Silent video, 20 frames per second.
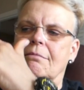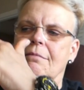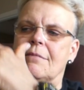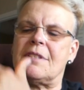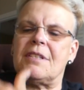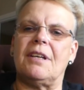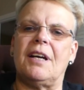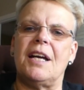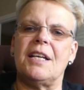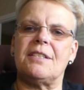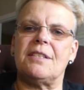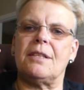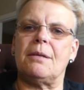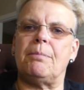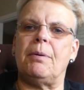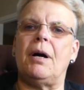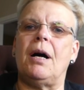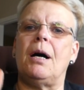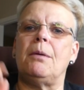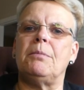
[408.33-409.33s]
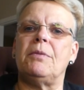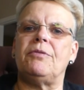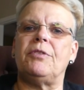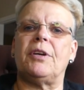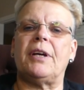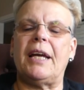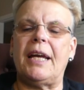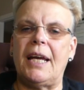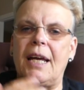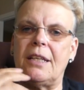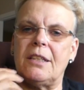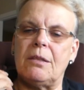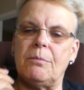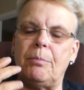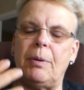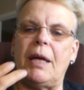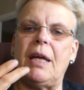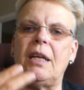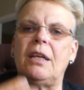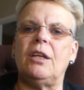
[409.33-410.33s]
size of the palm of your hand,
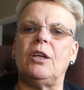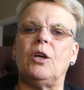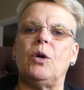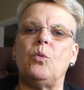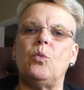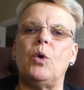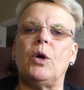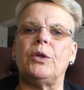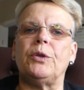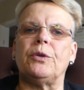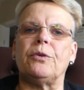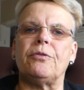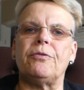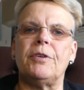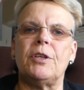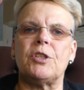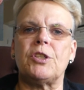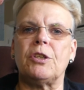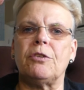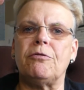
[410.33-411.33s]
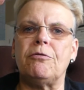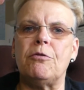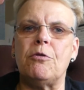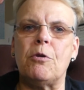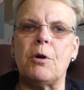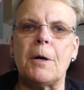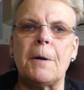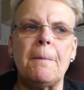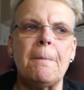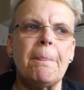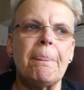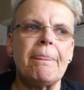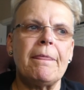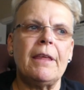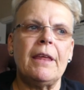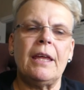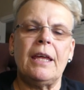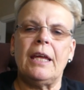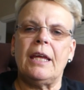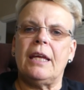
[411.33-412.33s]
depending on what you're fishing for.
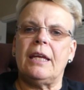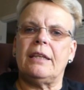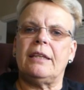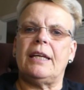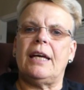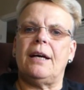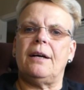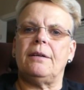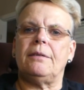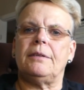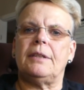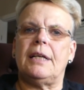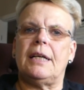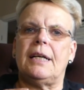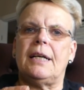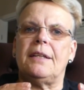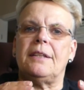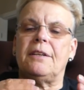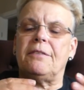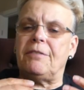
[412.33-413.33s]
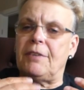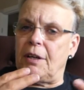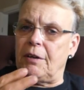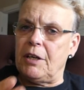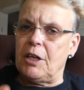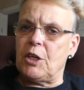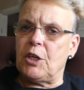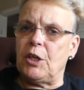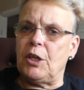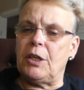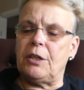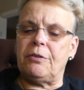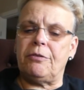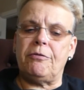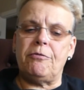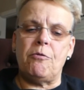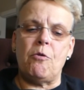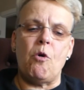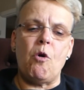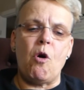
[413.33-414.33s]
Now, they're very good
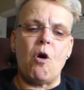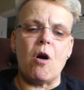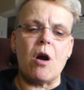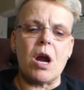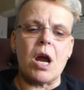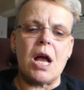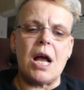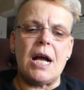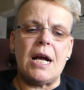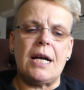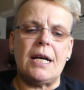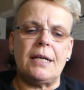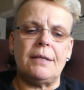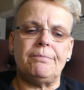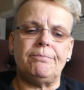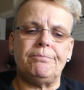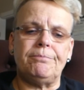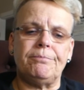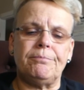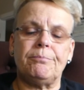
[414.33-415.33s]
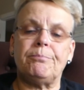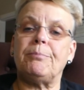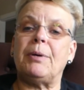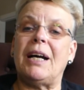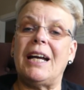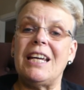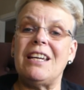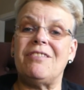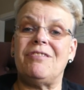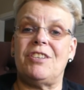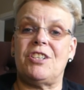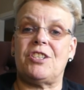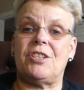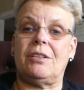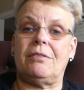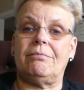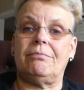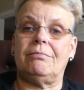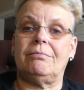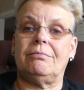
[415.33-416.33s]
for pike
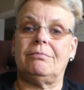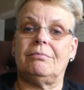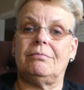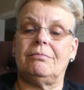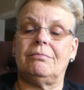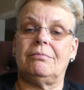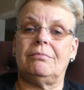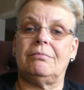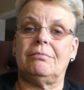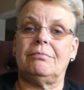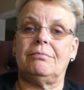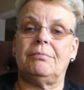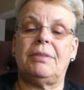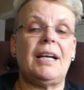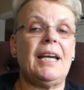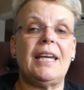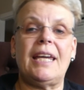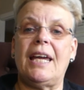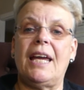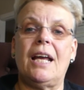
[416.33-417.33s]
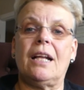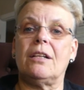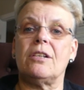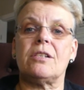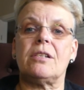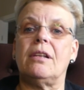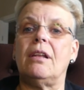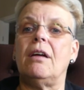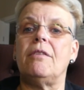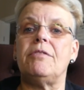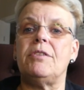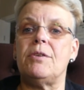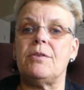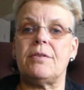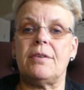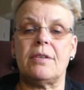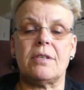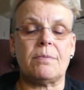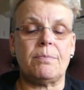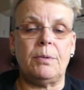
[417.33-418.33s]
fishing. Pike anglers love
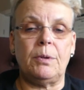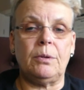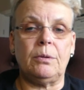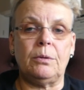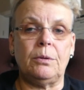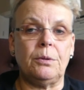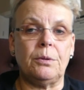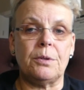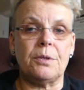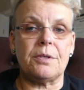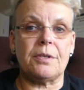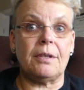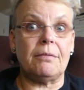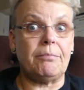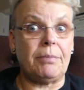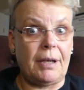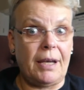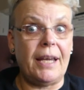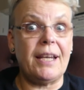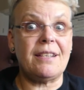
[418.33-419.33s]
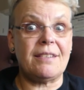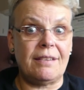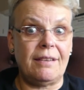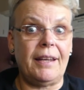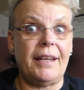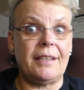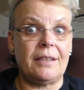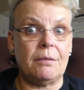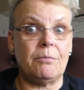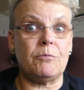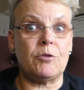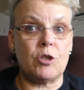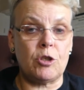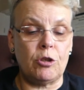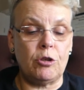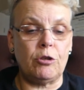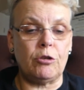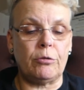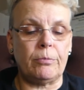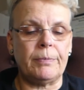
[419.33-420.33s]
using spoon lures, and pikes like them
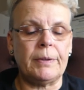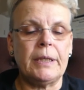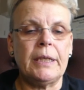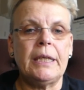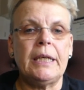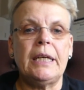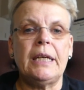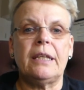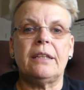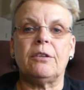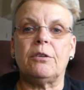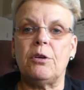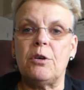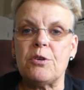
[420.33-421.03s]
too. They're